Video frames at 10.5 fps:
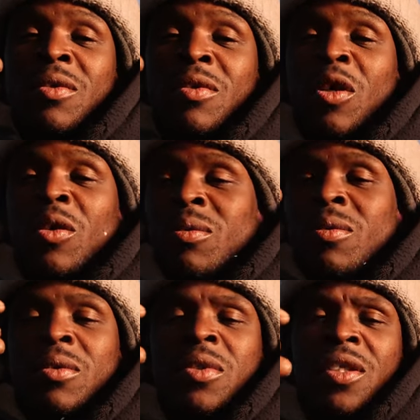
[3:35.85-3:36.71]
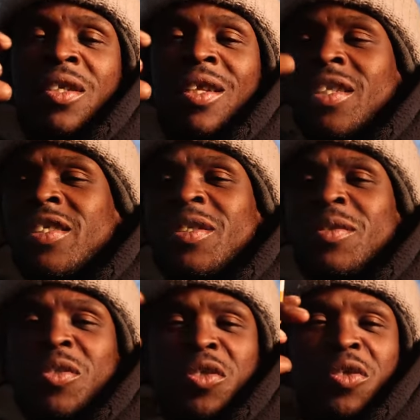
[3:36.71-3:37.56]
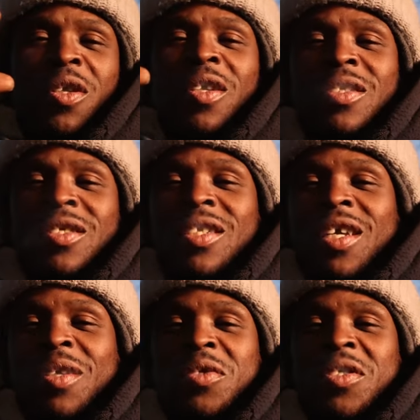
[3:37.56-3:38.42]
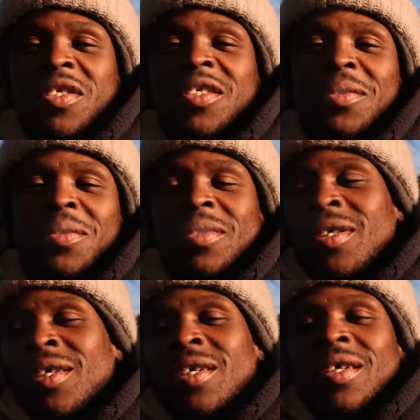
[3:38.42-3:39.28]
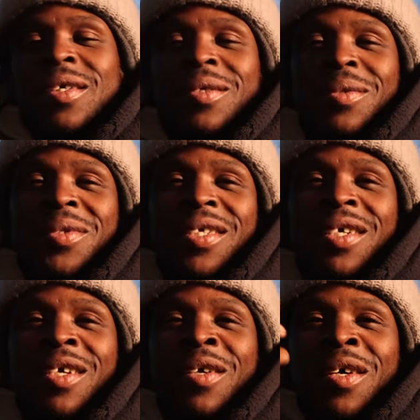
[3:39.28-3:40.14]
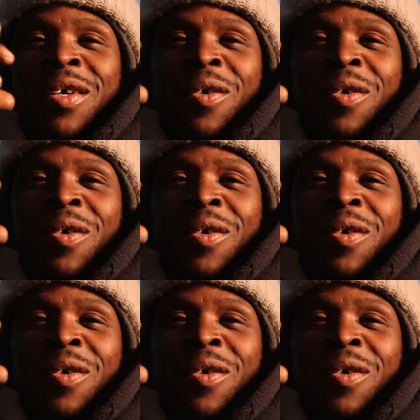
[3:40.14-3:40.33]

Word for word: You know what I'm saying? Like curious George, nigga. I'm just curious. You know what I'm saying?